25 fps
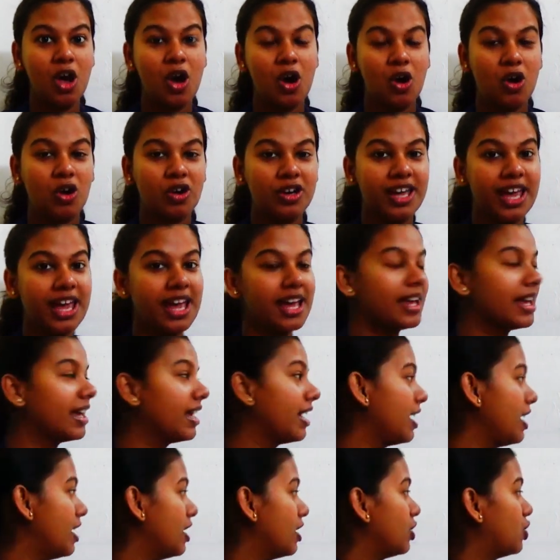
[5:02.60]
Okay,
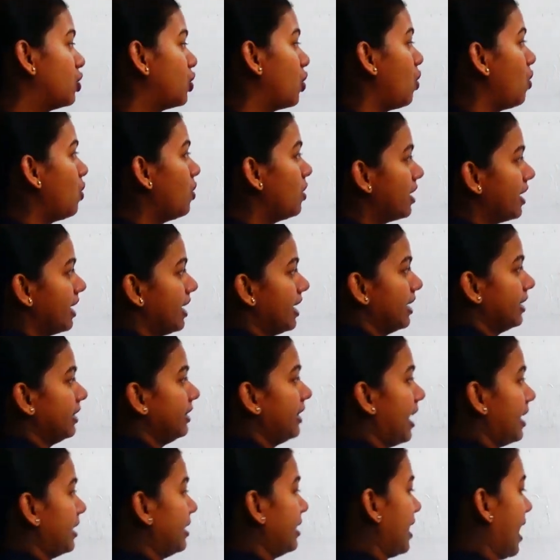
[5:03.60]
so
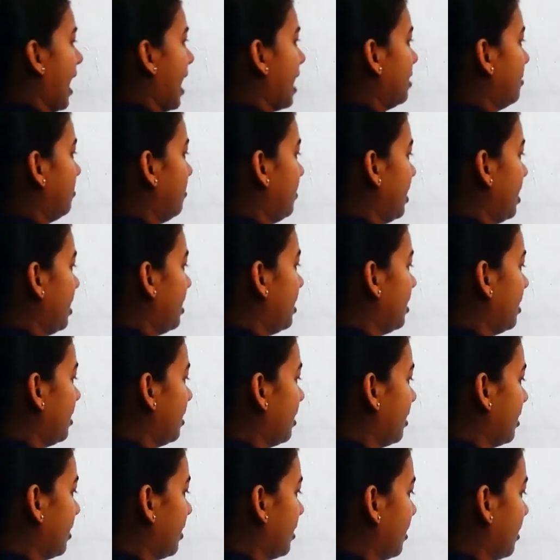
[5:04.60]
that can be
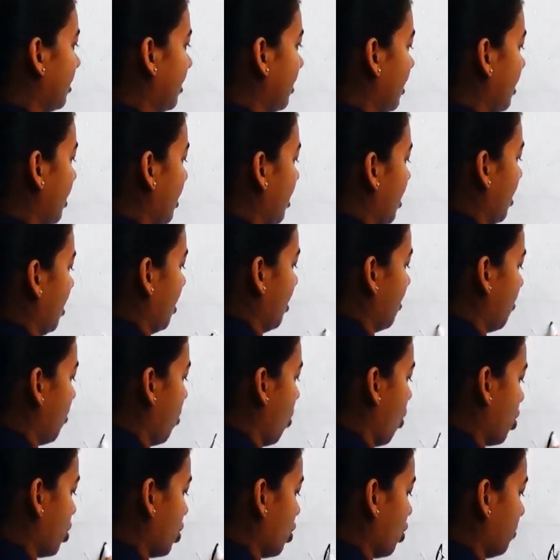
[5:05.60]

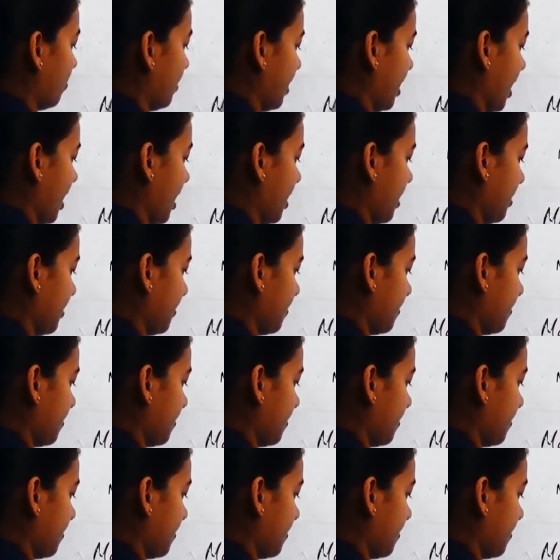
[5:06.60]
monomial.